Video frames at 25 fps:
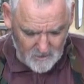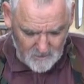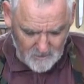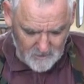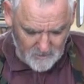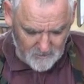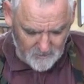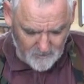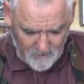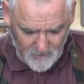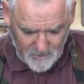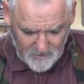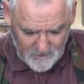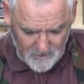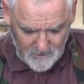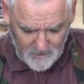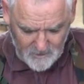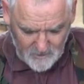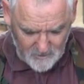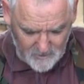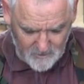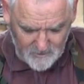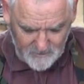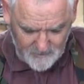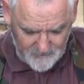Spreading it
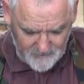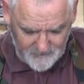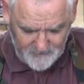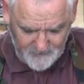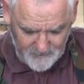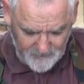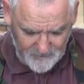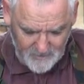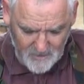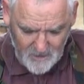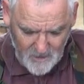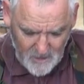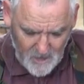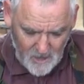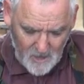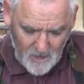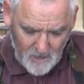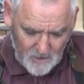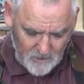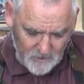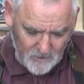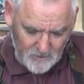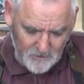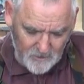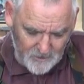on.
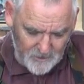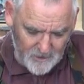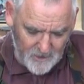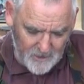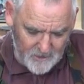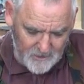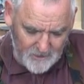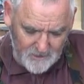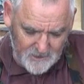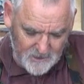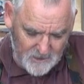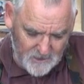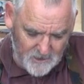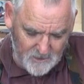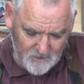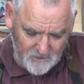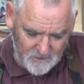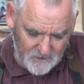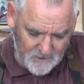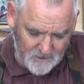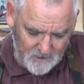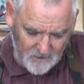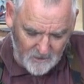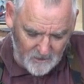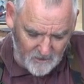You'll notice too
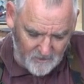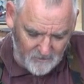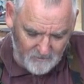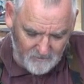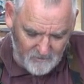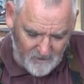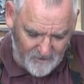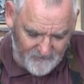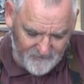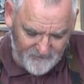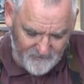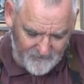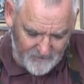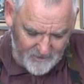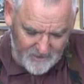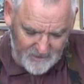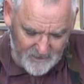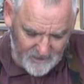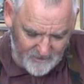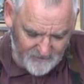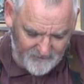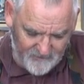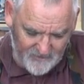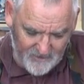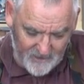it's a lot rougher under
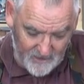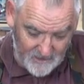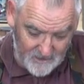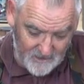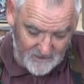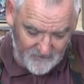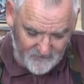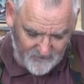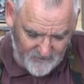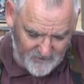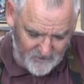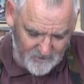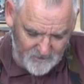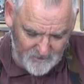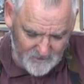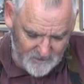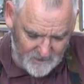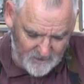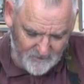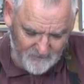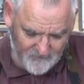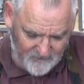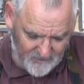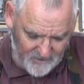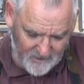your fingers if you're
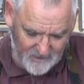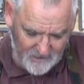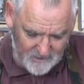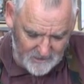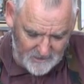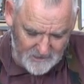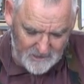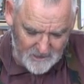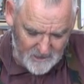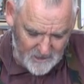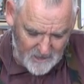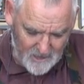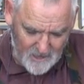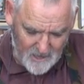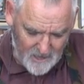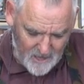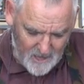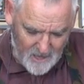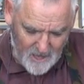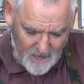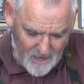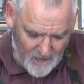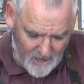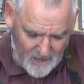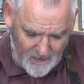using fingers
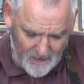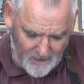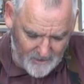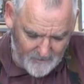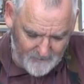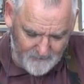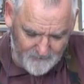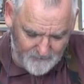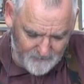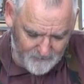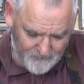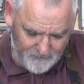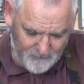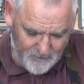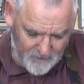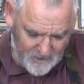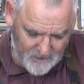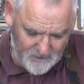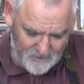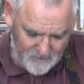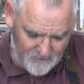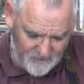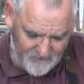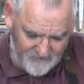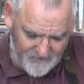
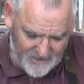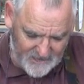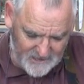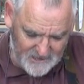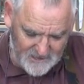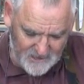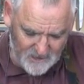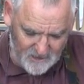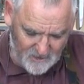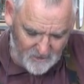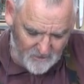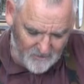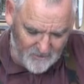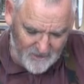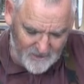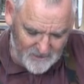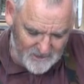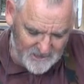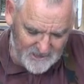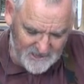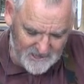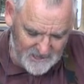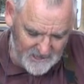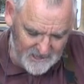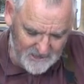because we've actually got those
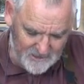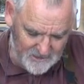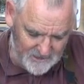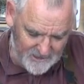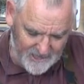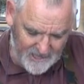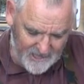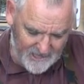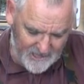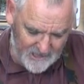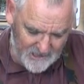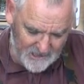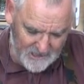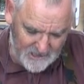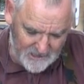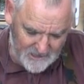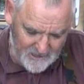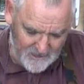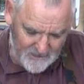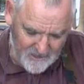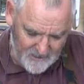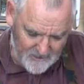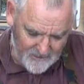sealed ends.